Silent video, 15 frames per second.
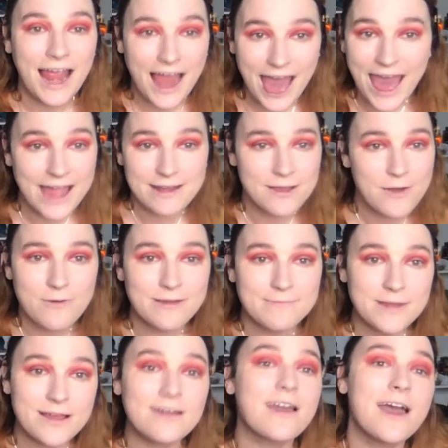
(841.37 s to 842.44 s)
I know I'm
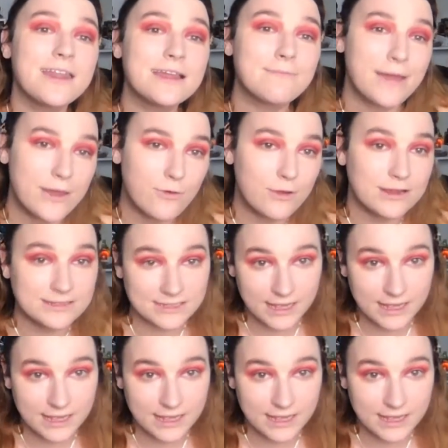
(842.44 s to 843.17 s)
not cutting my crease like